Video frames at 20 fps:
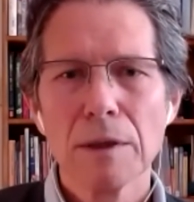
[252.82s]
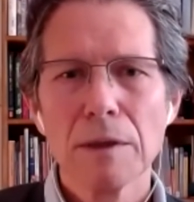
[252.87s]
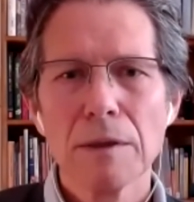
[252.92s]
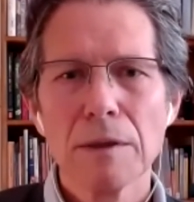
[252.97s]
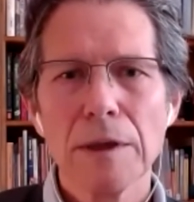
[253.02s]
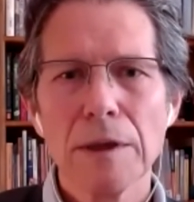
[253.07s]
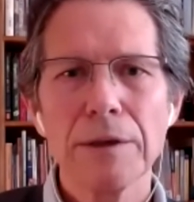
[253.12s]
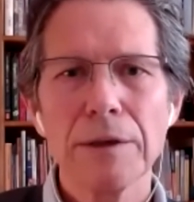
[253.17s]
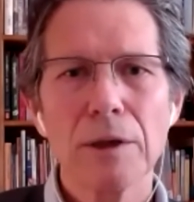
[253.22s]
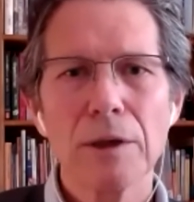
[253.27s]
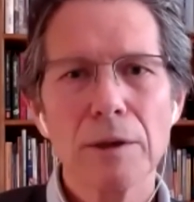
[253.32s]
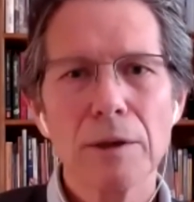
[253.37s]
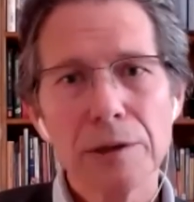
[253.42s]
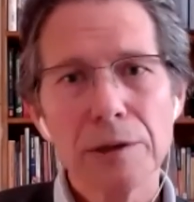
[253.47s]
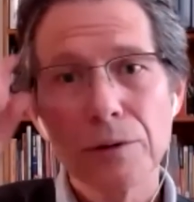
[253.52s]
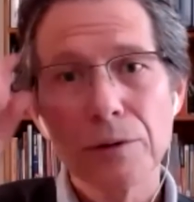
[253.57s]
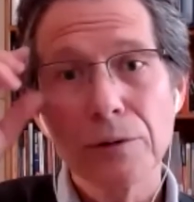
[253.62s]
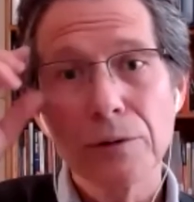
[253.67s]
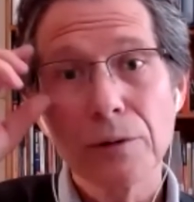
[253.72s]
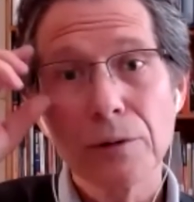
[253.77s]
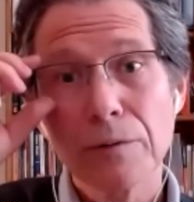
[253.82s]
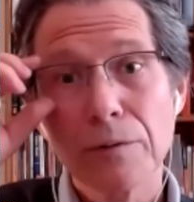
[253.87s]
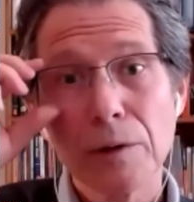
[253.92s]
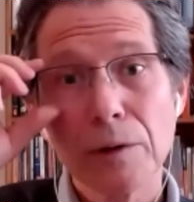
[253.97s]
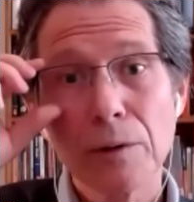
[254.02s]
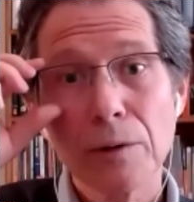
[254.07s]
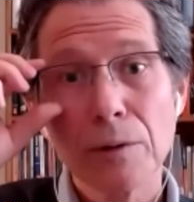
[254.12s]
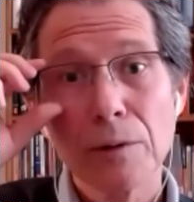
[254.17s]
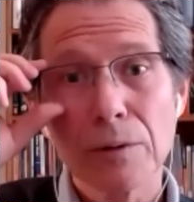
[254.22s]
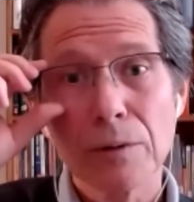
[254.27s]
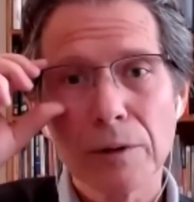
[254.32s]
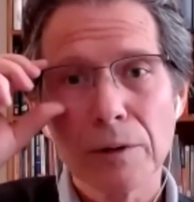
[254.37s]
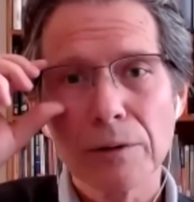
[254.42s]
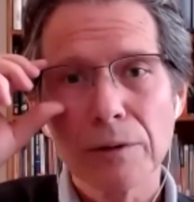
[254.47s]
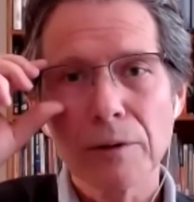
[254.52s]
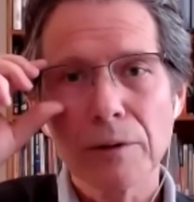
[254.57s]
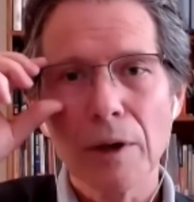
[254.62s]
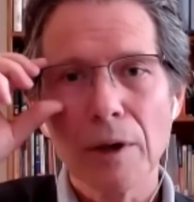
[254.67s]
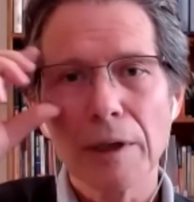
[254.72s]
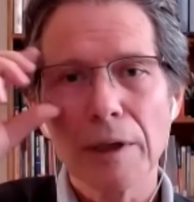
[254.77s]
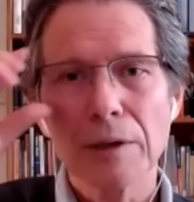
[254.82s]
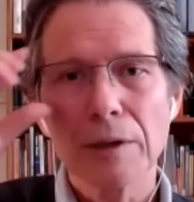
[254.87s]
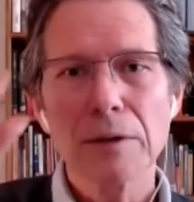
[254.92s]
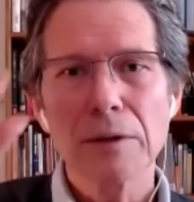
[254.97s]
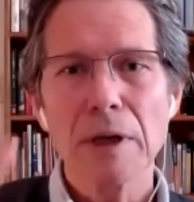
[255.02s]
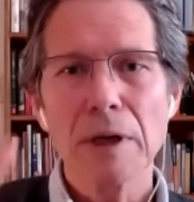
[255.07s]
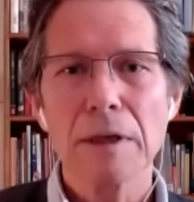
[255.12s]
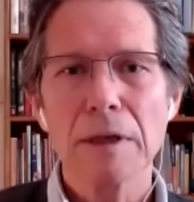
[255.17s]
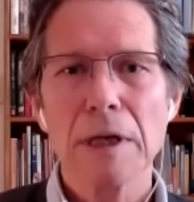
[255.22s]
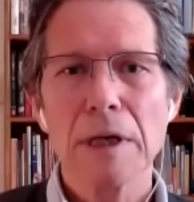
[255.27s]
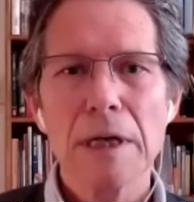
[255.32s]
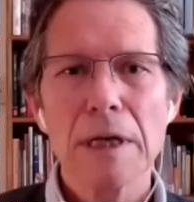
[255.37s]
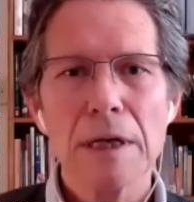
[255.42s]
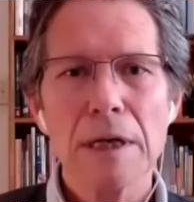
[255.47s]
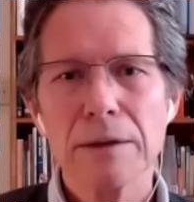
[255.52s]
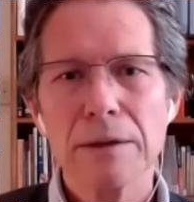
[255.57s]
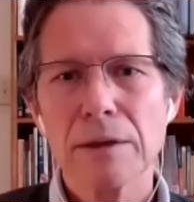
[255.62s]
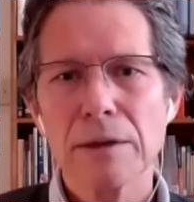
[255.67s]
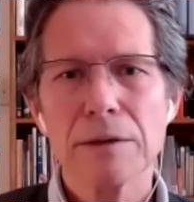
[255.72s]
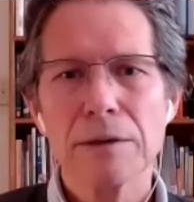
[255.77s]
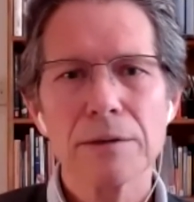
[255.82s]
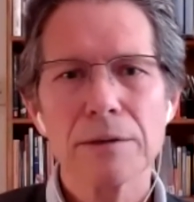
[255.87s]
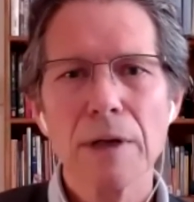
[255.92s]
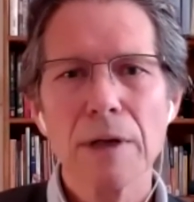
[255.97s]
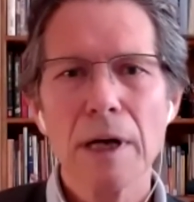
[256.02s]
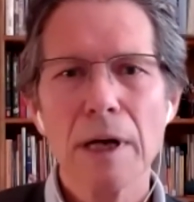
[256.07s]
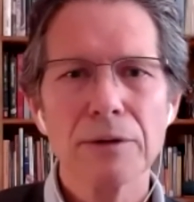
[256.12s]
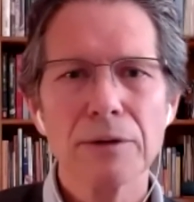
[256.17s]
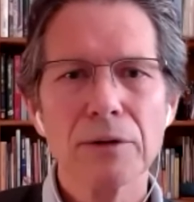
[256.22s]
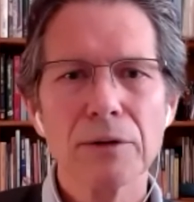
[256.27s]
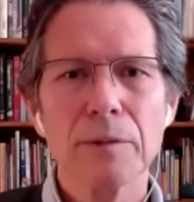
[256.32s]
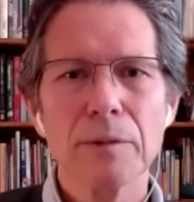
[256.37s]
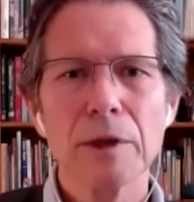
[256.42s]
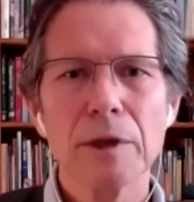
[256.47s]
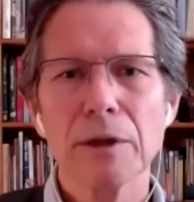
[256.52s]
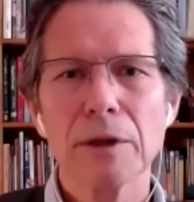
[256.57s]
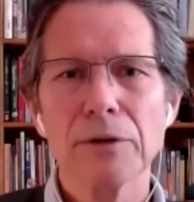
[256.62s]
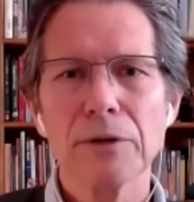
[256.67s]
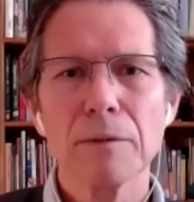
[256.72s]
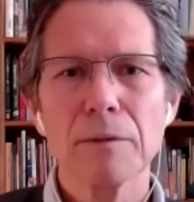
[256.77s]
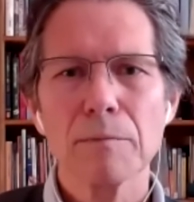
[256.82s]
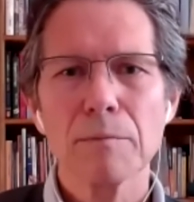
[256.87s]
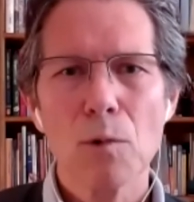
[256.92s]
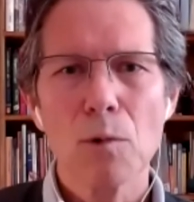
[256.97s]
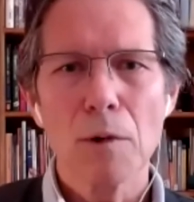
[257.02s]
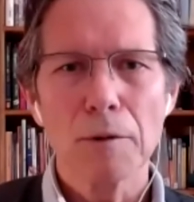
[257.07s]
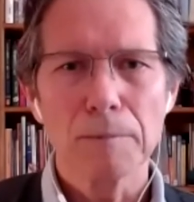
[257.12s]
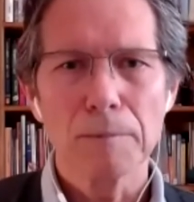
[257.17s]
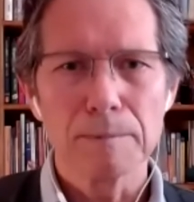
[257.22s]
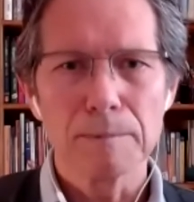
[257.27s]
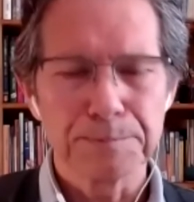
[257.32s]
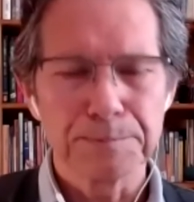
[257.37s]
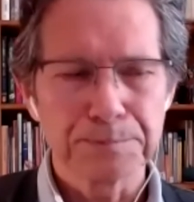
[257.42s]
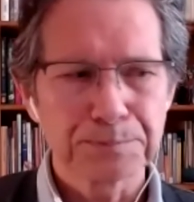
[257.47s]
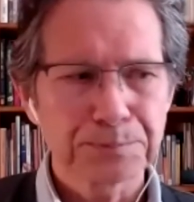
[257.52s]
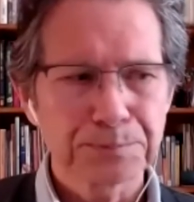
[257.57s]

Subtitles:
It's just the fuse that's gone. It's not something that's important.